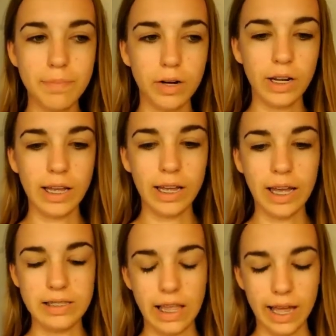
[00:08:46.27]
burning
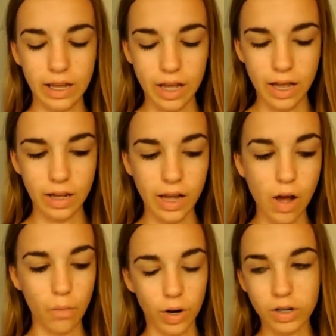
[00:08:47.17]
has, like,
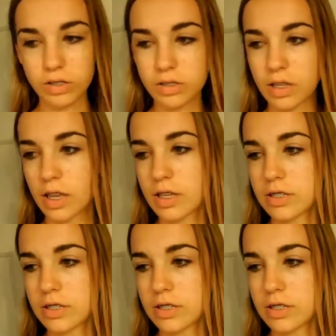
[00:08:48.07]
gotten worse.